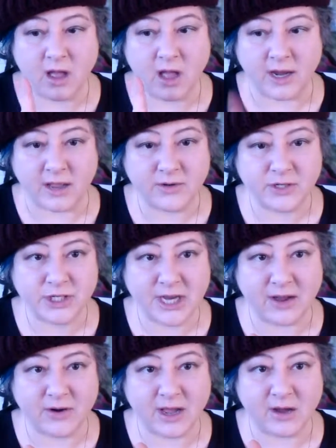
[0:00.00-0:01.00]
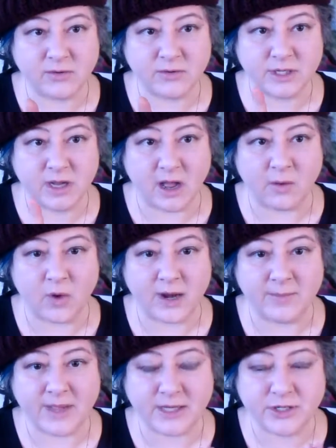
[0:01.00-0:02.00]
Another shout out, I want to
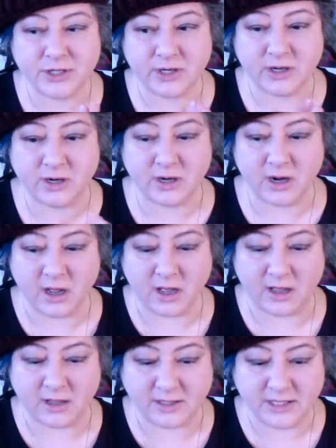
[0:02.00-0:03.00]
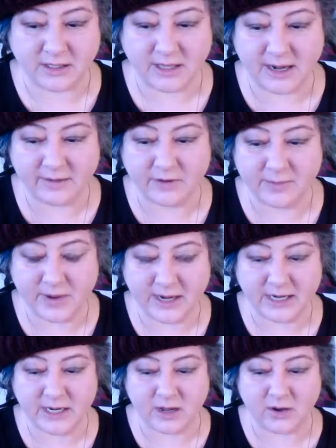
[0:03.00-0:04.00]
make sure to let
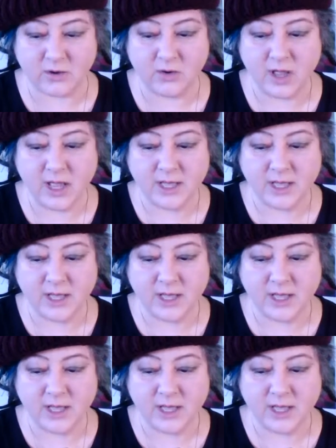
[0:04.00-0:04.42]
everybody know,